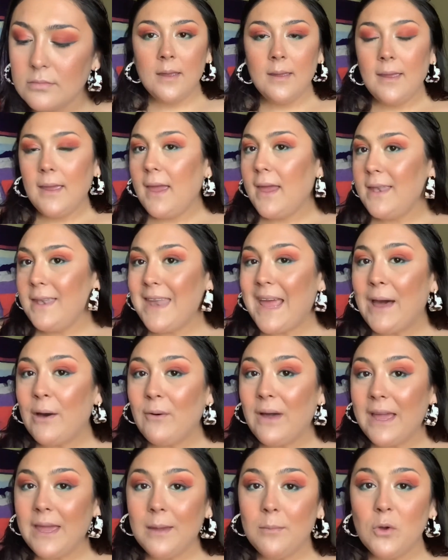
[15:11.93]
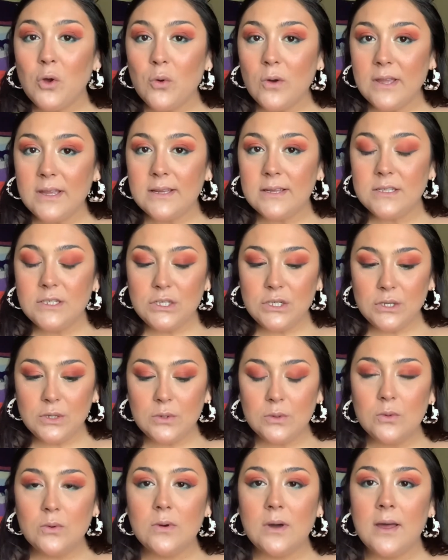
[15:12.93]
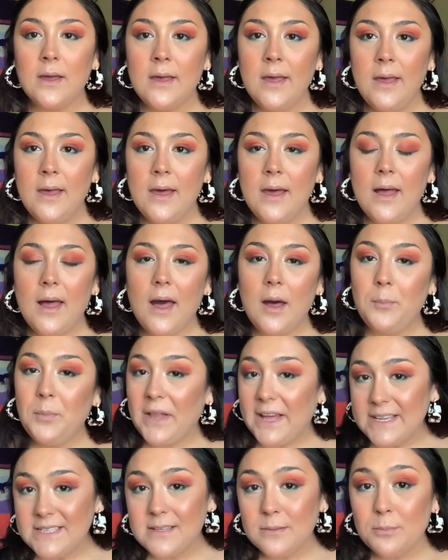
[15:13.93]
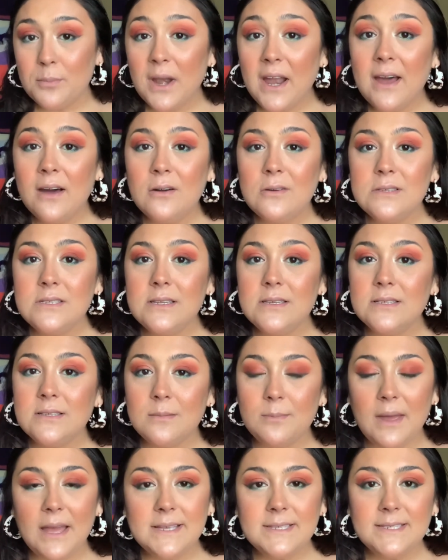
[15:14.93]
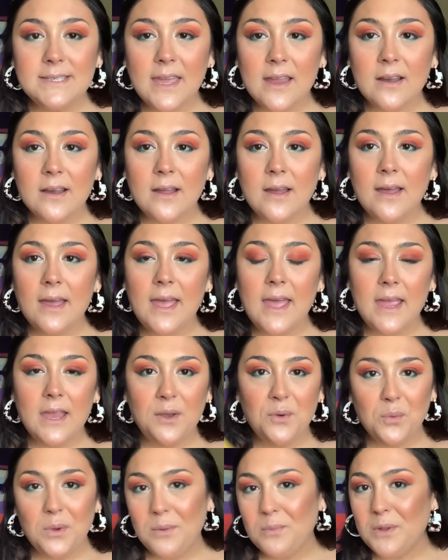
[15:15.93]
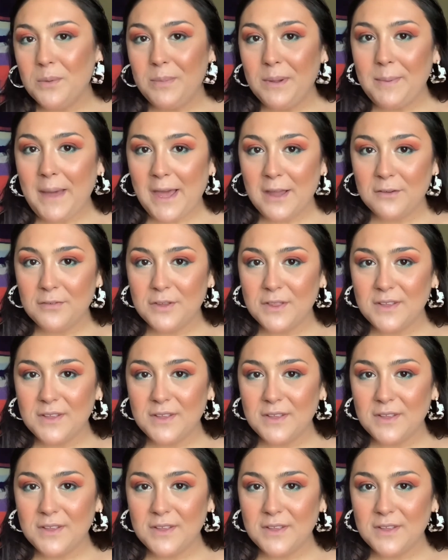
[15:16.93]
And now I am going to apply some brows, some mascara, and we will be back for the